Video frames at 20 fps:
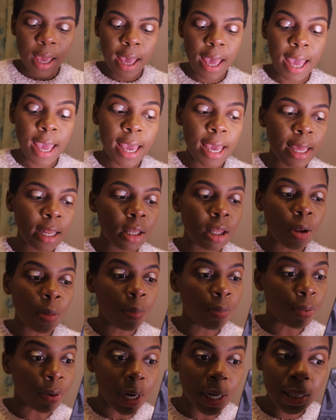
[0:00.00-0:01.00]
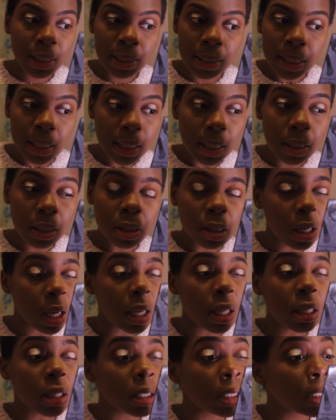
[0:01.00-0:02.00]
And Brexit
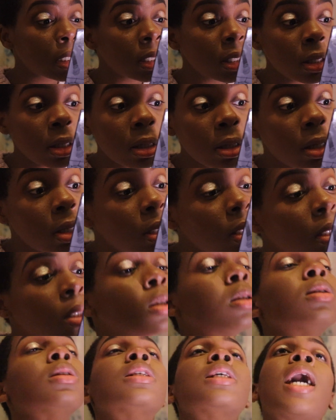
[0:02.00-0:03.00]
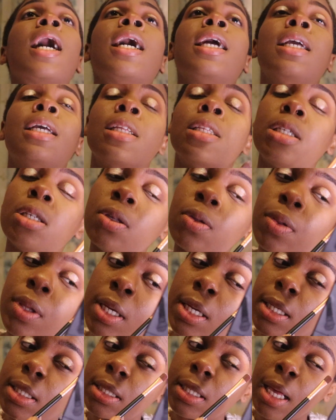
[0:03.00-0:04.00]
does tie into
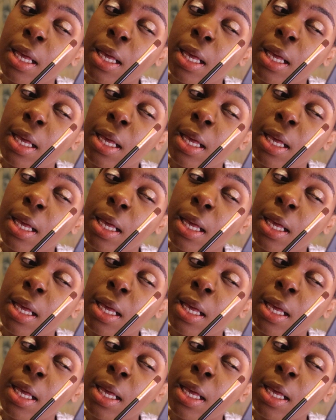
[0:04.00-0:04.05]
this